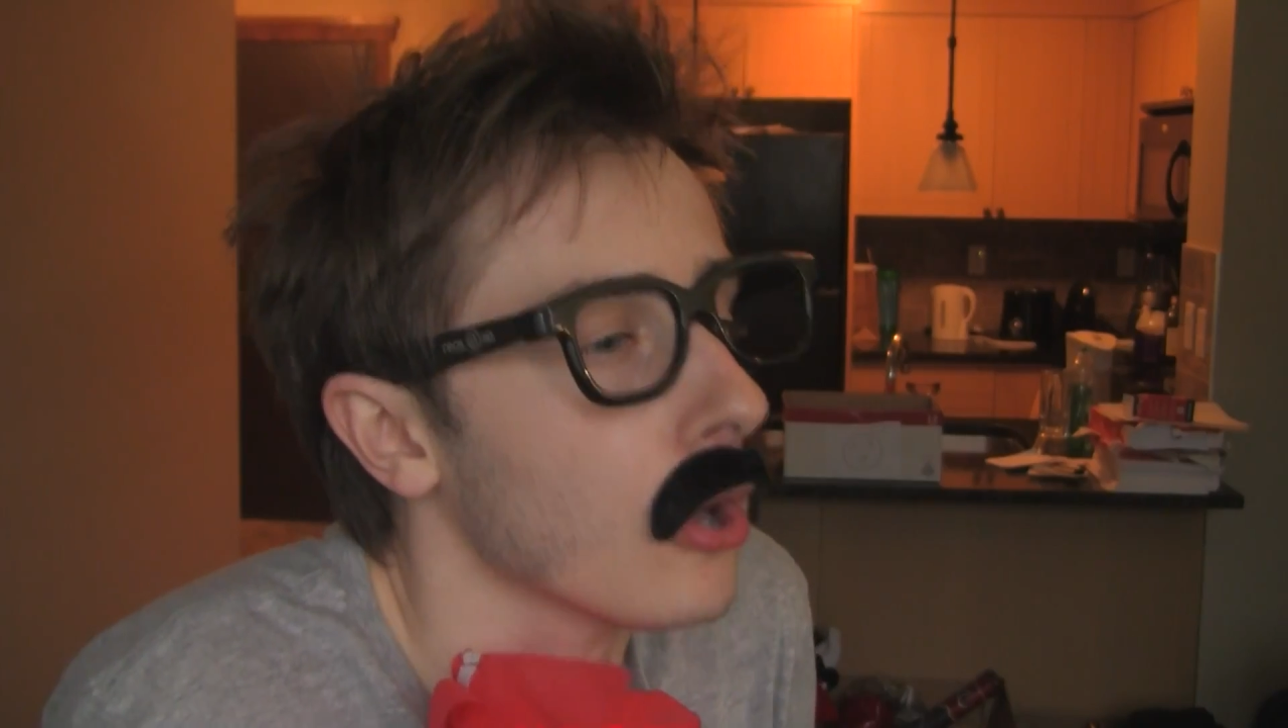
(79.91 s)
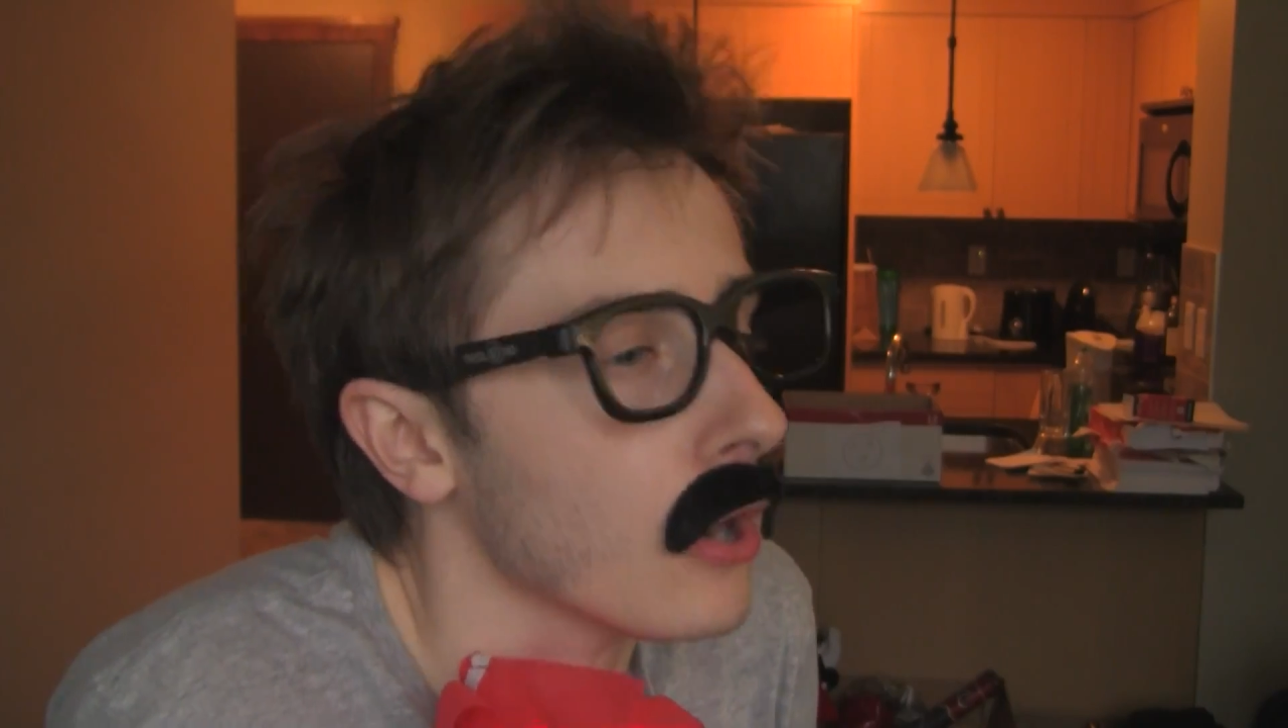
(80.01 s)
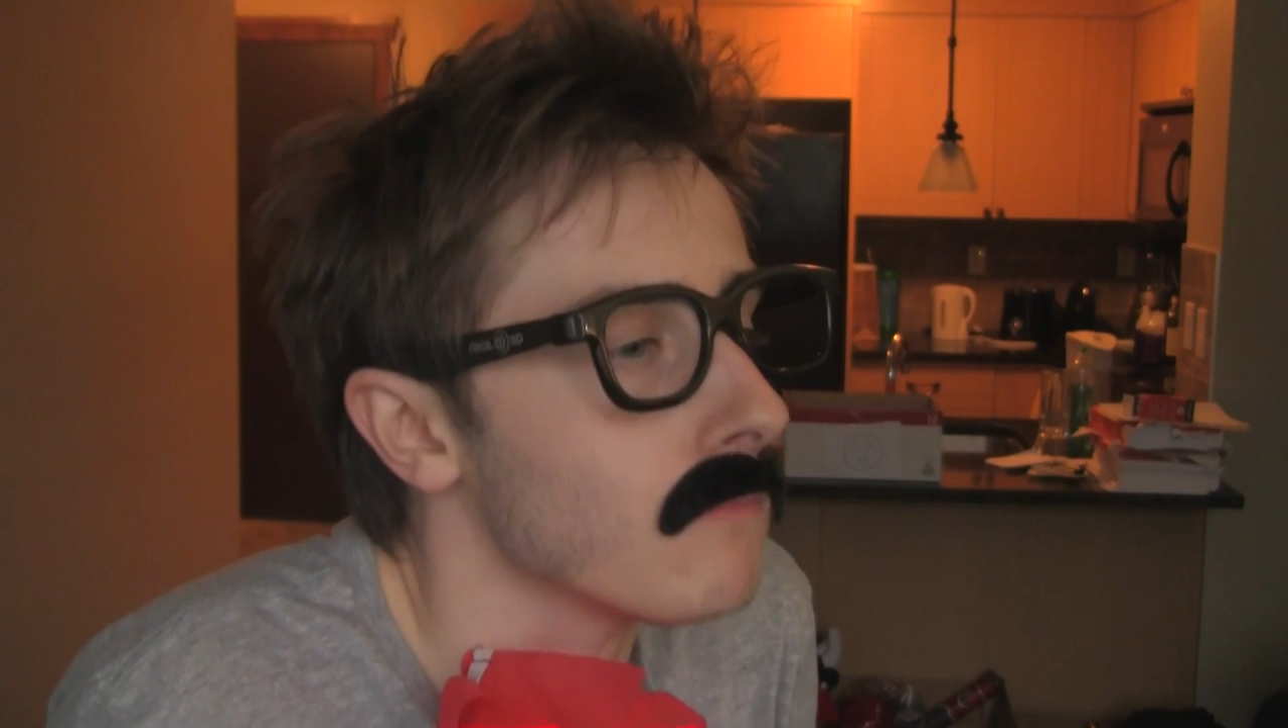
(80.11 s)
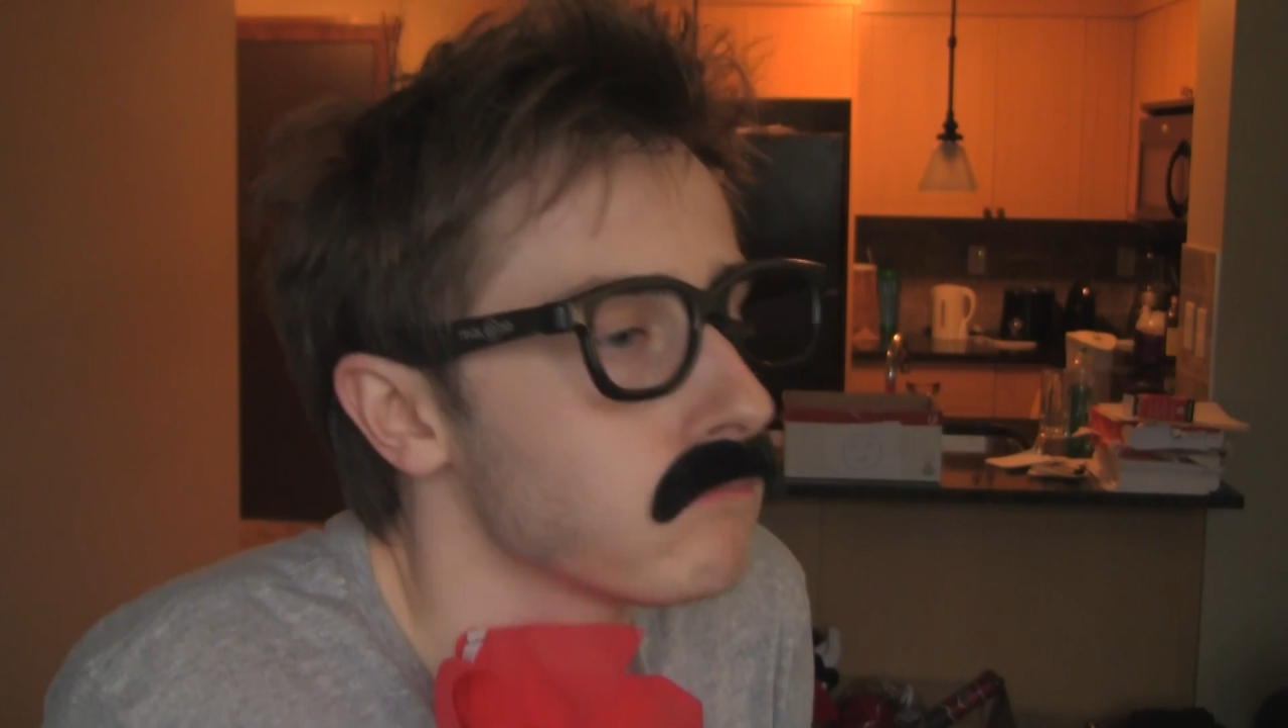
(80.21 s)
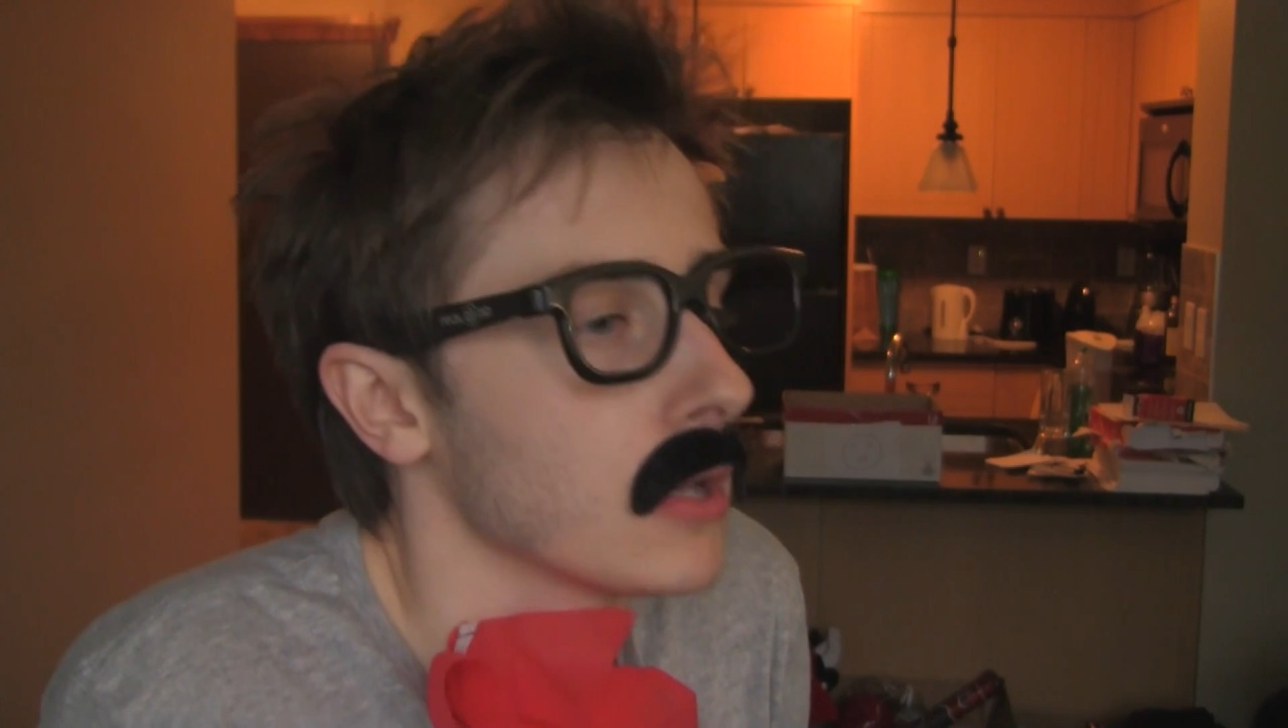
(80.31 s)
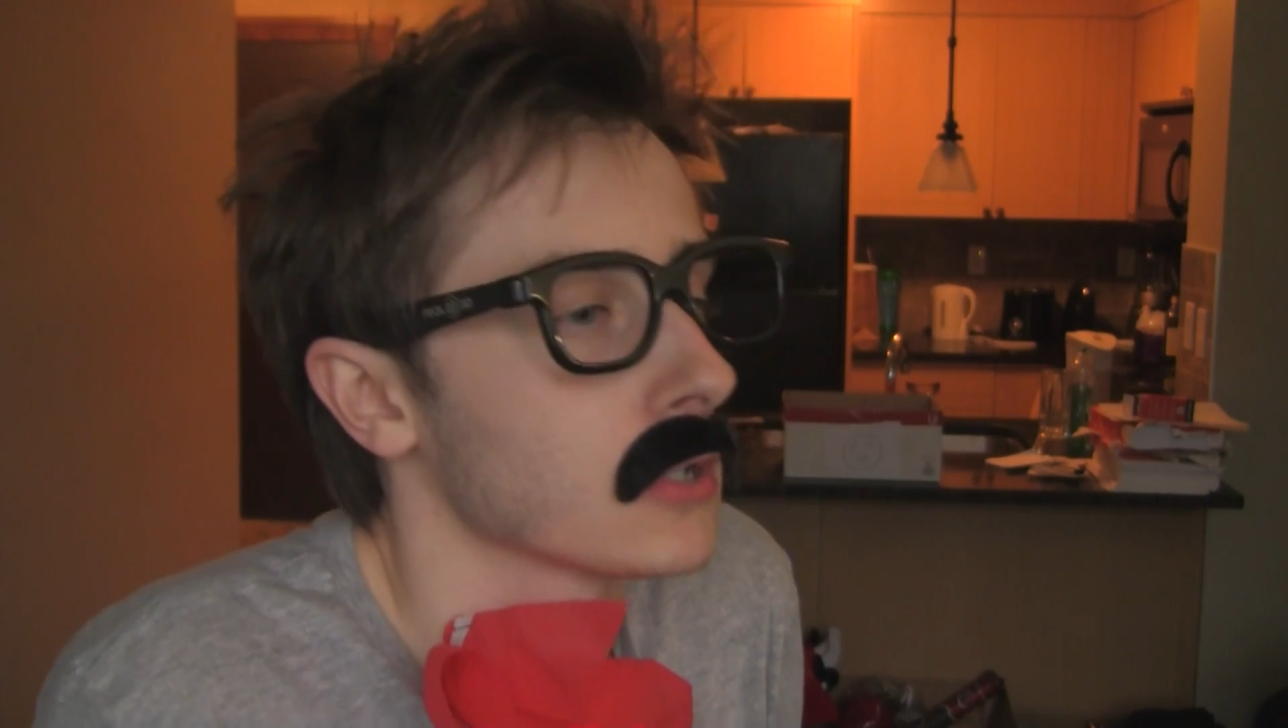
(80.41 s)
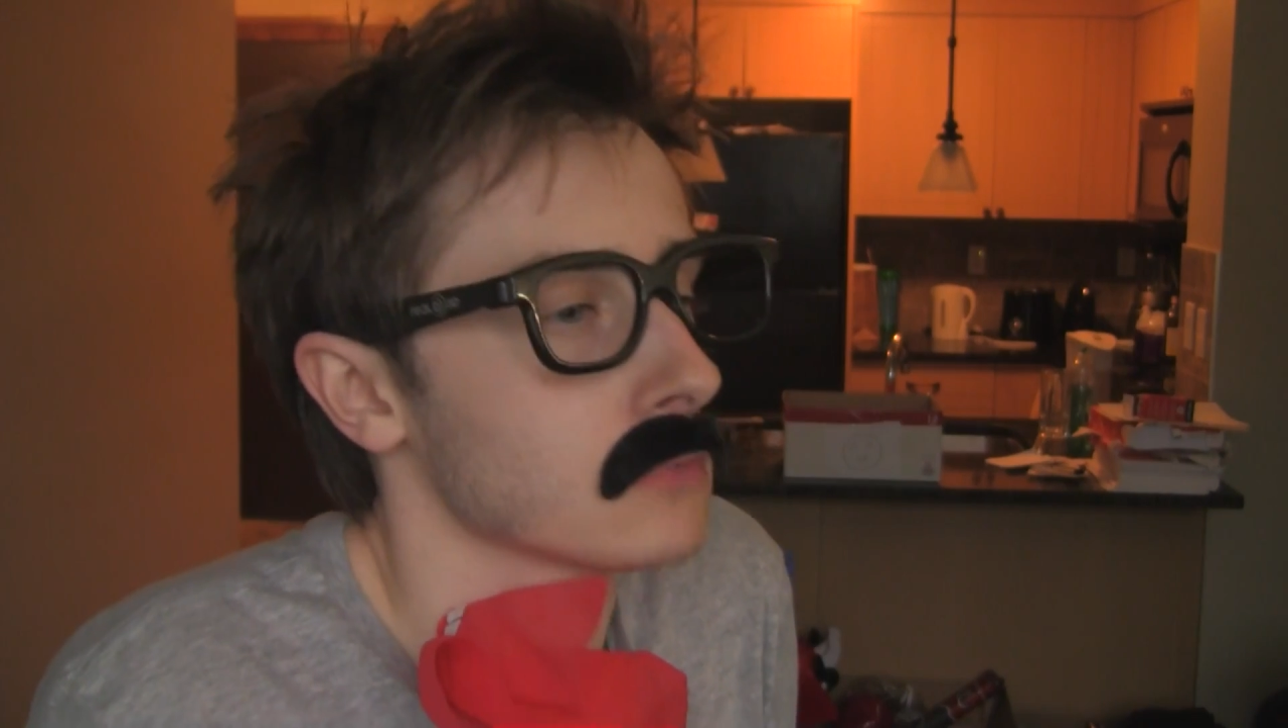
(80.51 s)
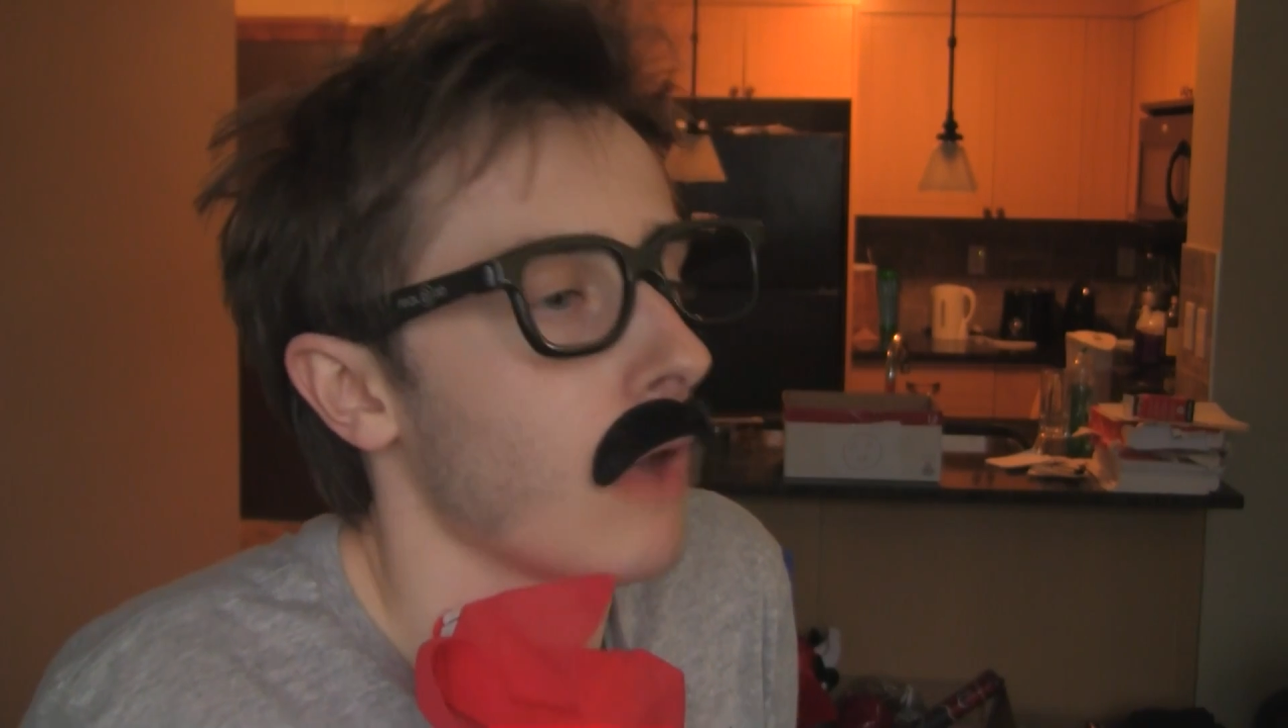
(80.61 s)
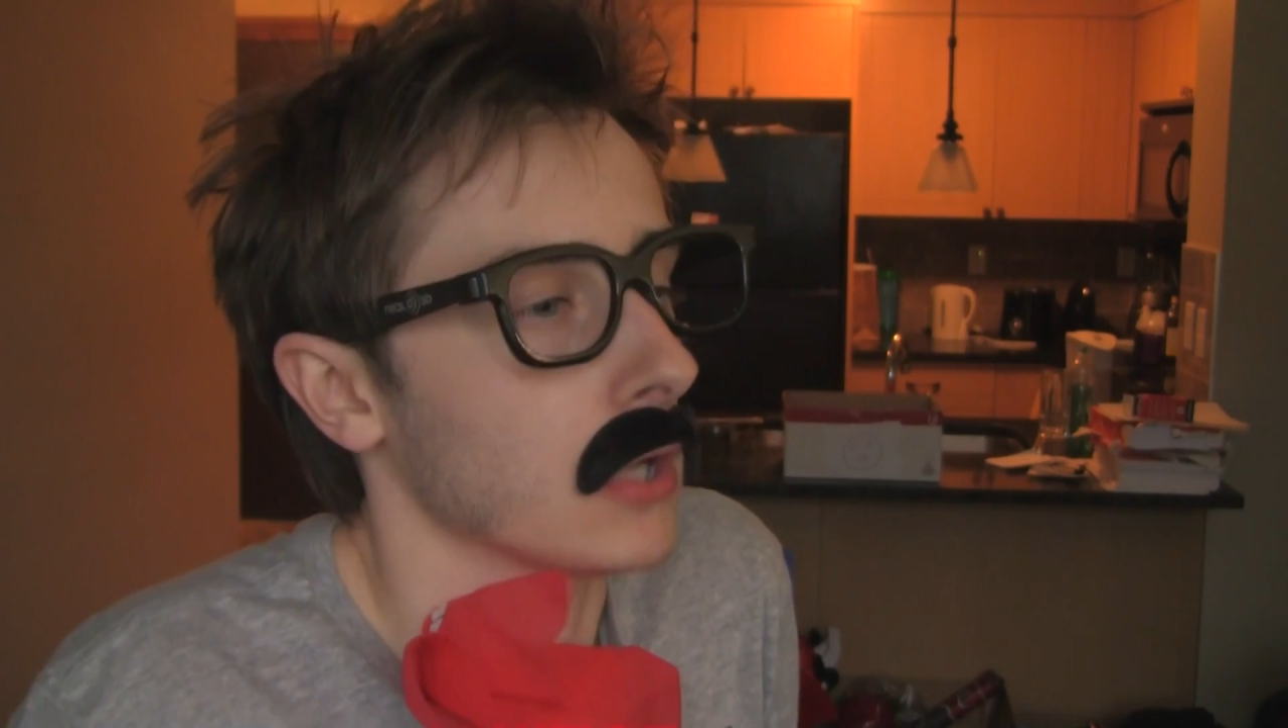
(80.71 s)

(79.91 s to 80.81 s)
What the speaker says: Olympics,